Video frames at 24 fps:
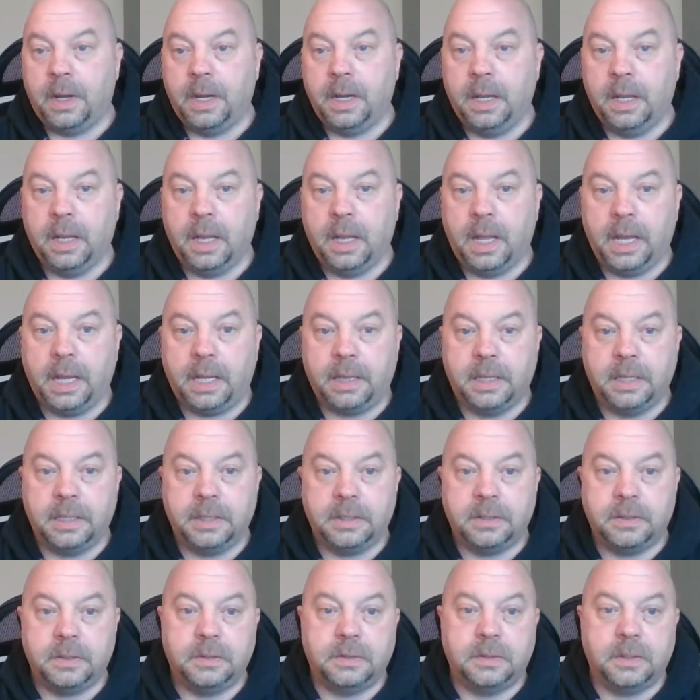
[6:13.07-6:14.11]
I like
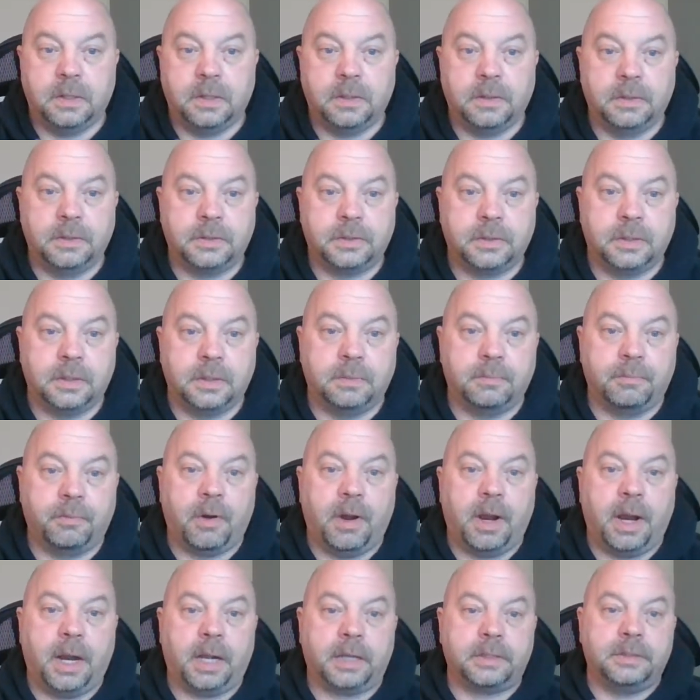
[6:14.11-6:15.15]
this. So there's certain
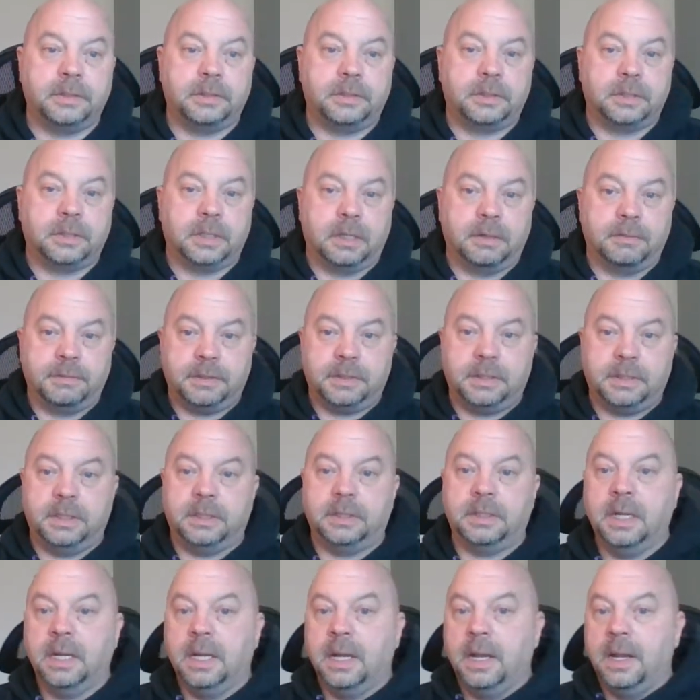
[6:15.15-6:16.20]
products and
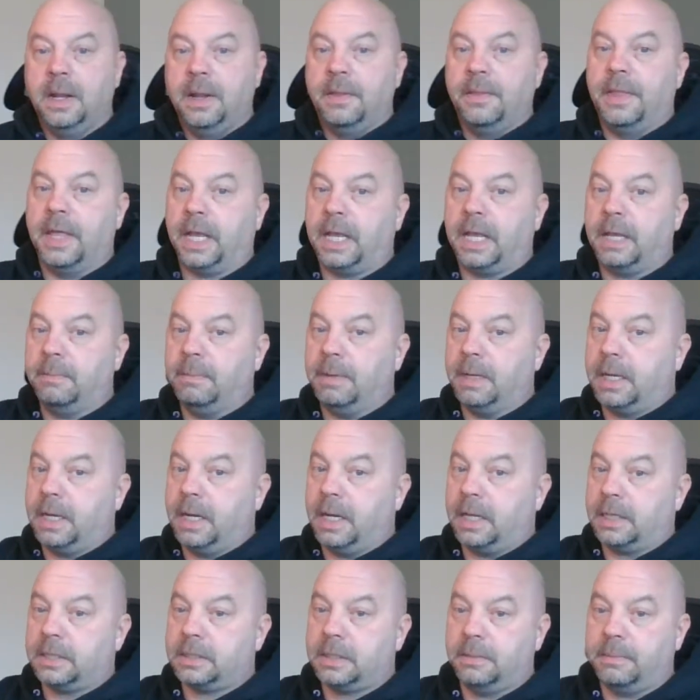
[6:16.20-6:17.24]
services that can be
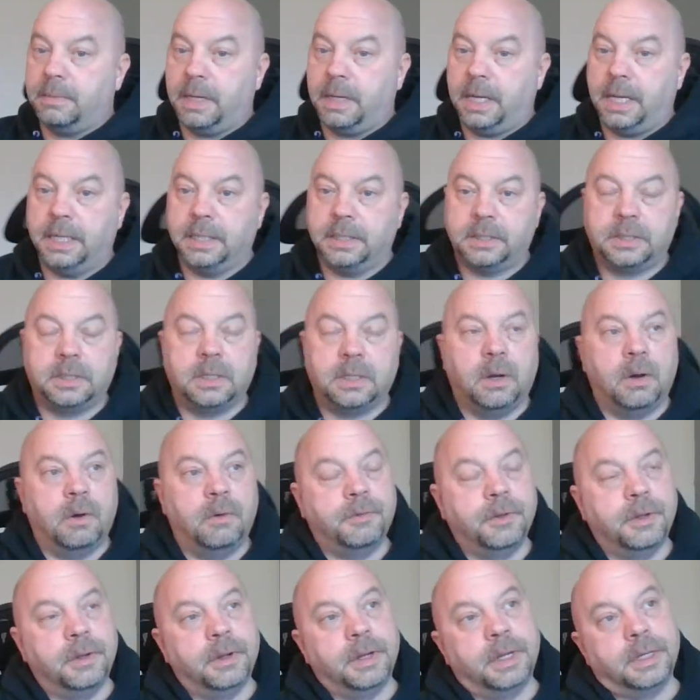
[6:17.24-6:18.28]
customized. So
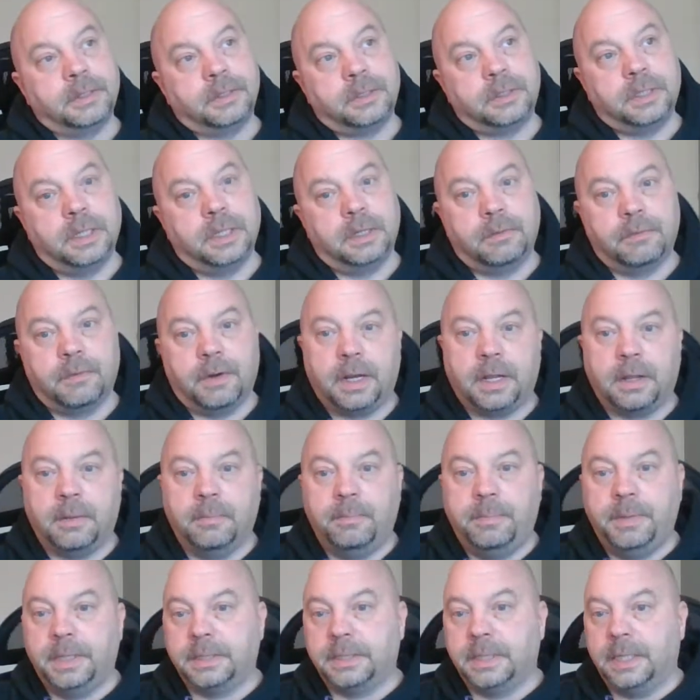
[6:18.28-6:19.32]
if you're interested in running a
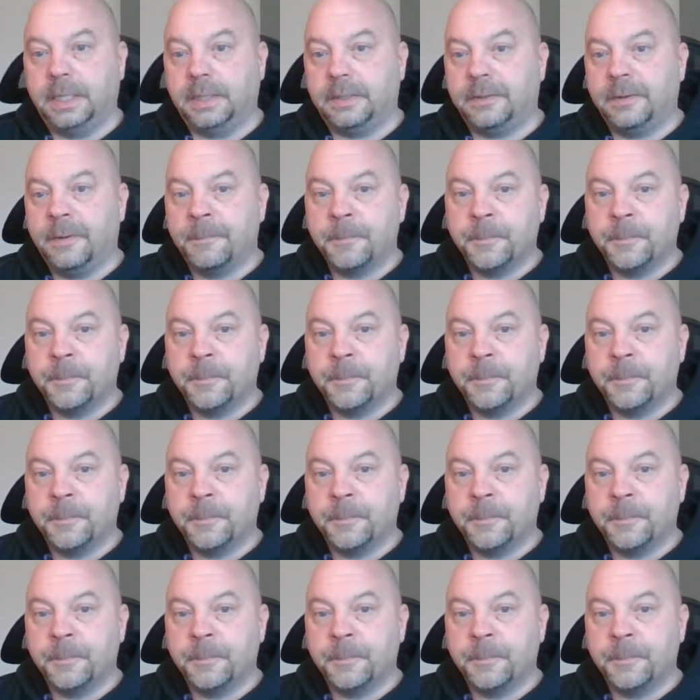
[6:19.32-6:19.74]
business